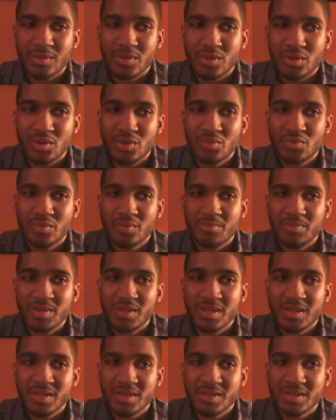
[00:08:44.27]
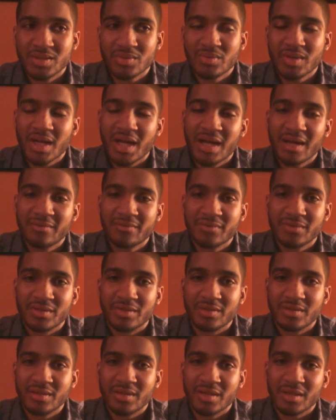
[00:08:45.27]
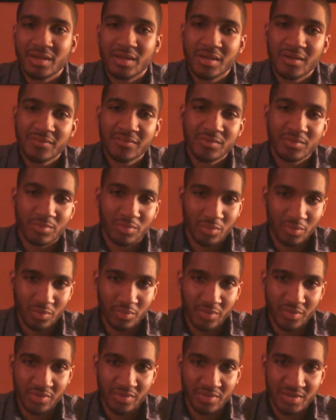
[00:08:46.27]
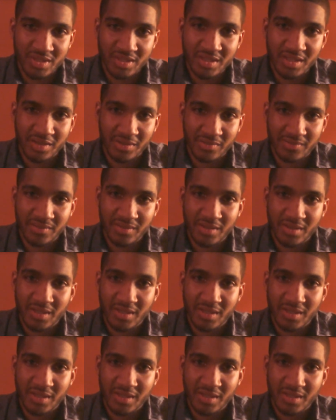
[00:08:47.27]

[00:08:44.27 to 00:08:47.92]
you will be so confident and comfortable with yourself